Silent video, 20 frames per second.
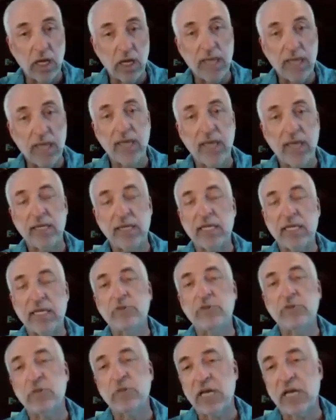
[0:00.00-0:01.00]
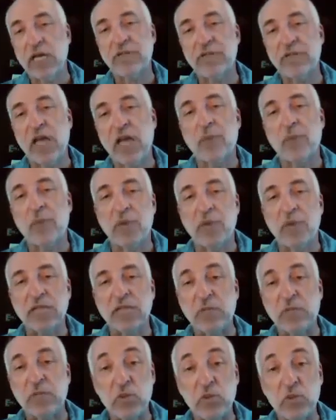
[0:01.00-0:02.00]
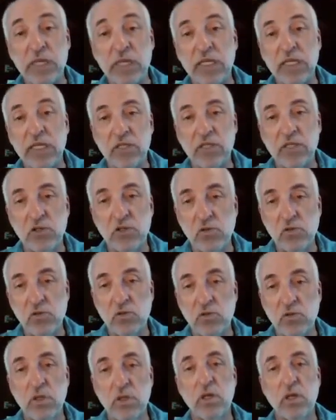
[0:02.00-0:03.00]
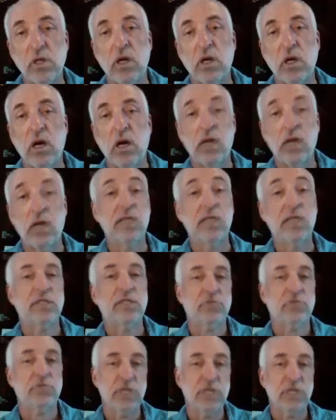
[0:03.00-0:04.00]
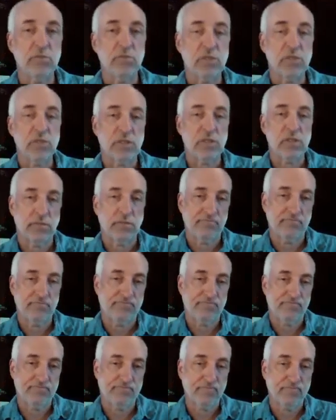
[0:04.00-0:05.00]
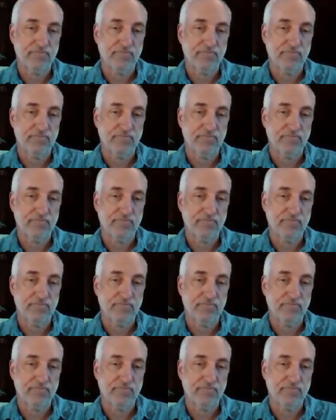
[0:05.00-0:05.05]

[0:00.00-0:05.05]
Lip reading: and it gives you kind of a compromise between these two extremes.